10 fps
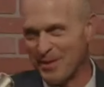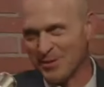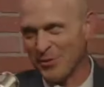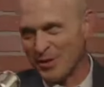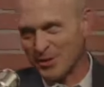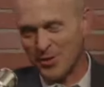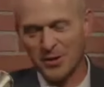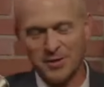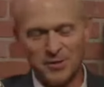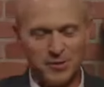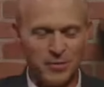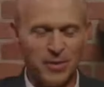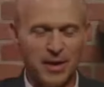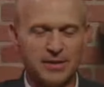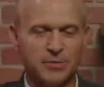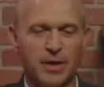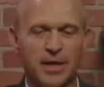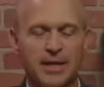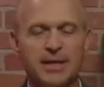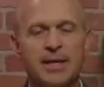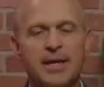It's already starting just a few blocks away.